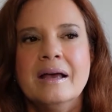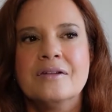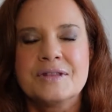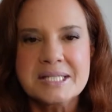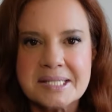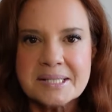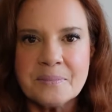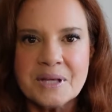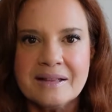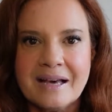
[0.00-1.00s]
if this is
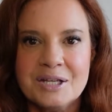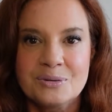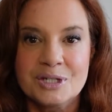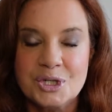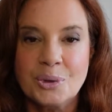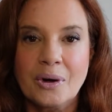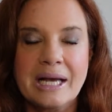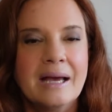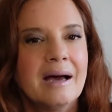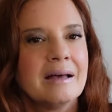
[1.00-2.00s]
something that you
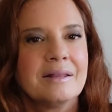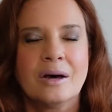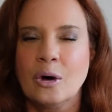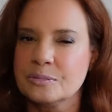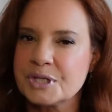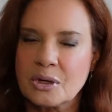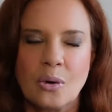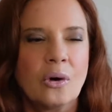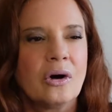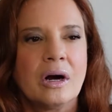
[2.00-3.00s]
enjoy, the home
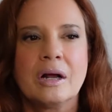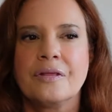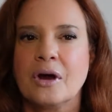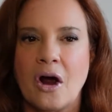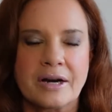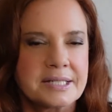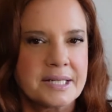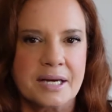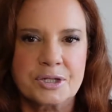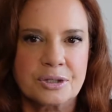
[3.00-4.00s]
decor, the
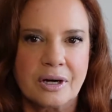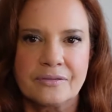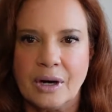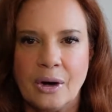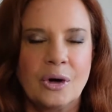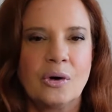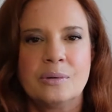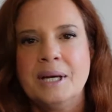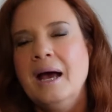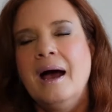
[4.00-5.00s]
architecture of a
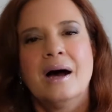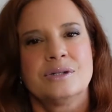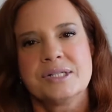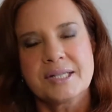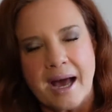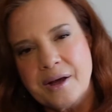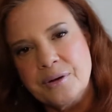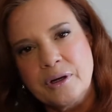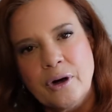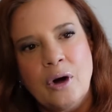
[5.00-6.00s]
home, how to style
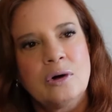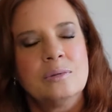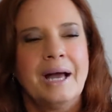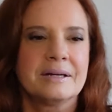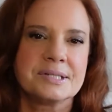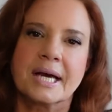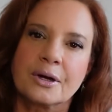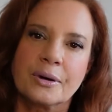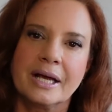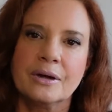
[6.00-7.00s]
your home, how to
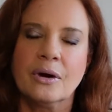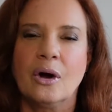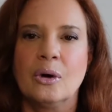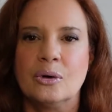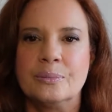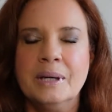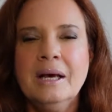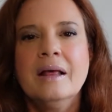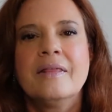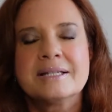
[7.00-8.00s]
decorate your home,
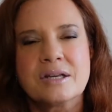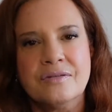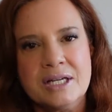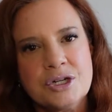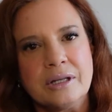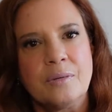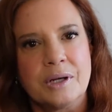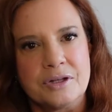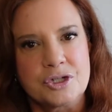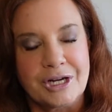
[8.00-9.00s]
that's eventually
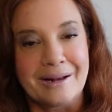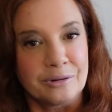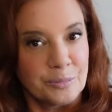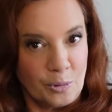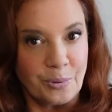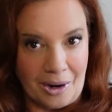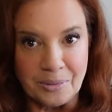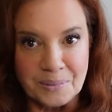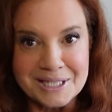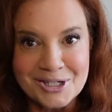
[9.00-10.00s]
what this channel will
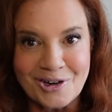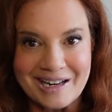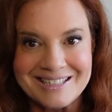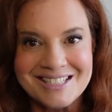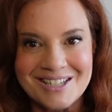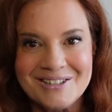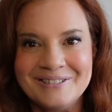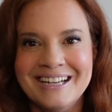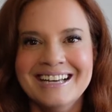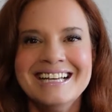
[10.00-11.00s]
probably turn
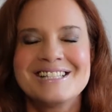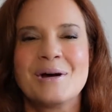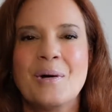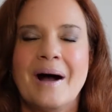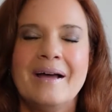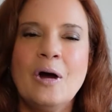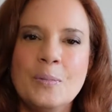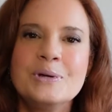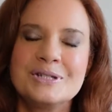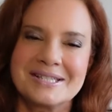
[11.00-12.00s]
into. So I
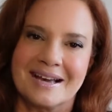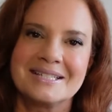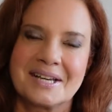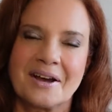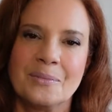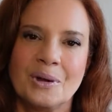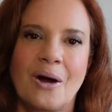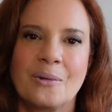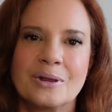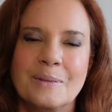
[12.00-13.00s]
hope you decide to come
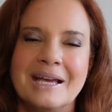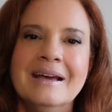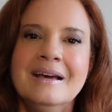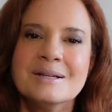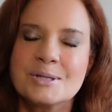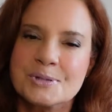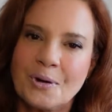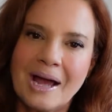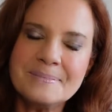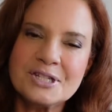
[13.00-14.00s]
along with me.
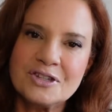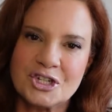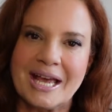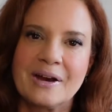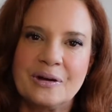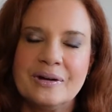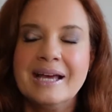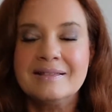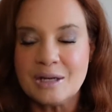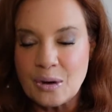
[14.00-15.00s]
Subscribe to the channel,
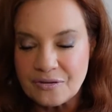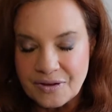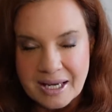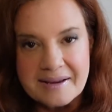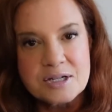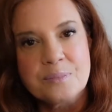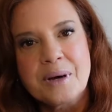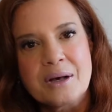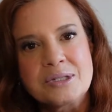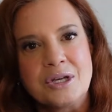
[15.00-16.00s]
hit the notification
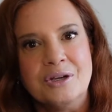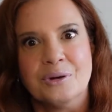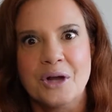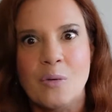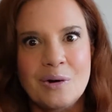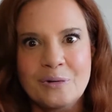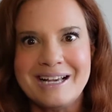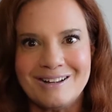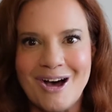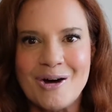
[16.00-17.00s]
bell so you'll know when we
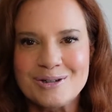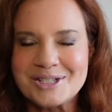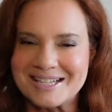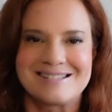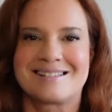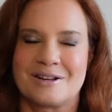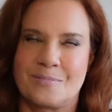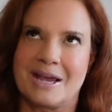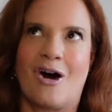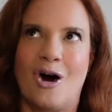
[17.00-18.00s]
close, because it's gonna
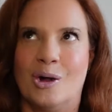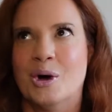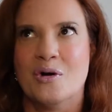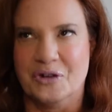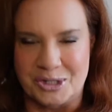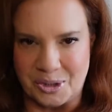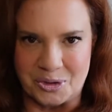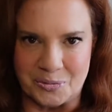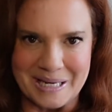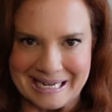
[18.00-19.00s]
be all over
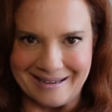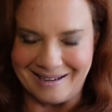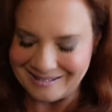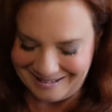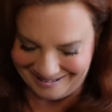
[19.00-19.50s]
social media.